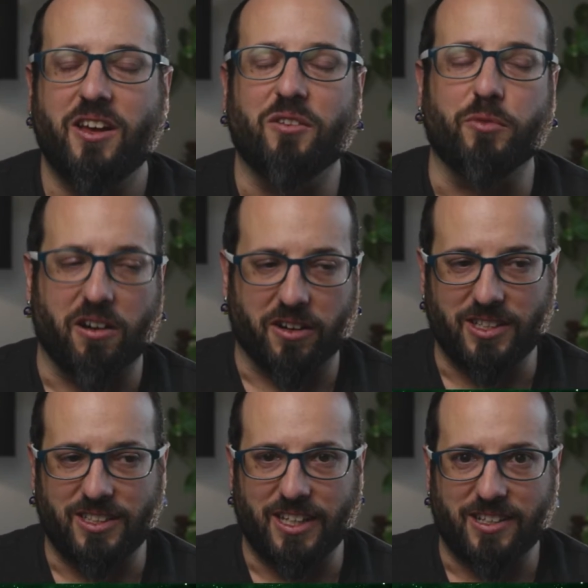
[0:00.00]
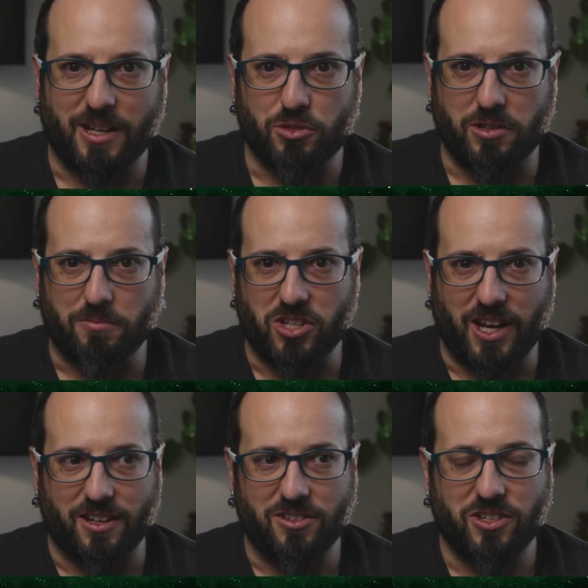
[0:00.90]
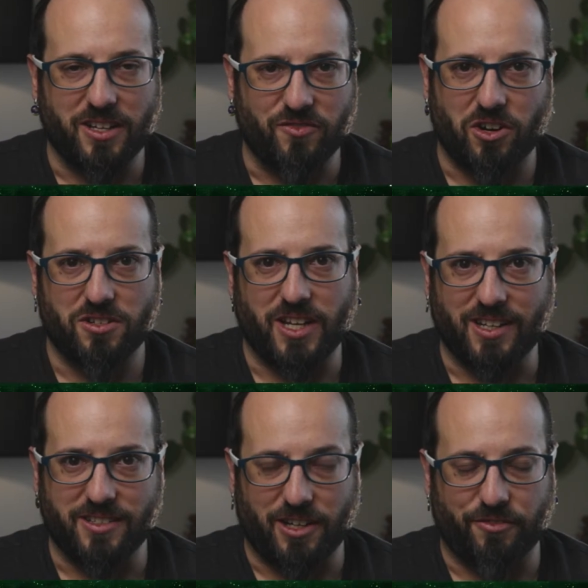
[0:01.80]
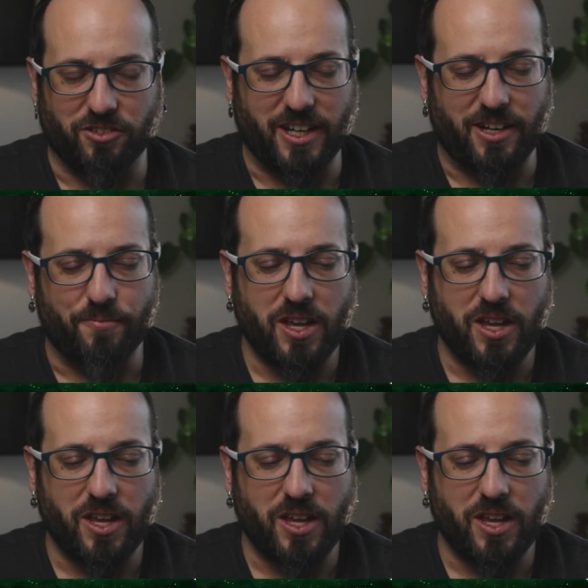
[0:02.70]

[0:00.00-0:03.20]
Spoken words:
we are going to need an upstream change, as far as I can tell for now.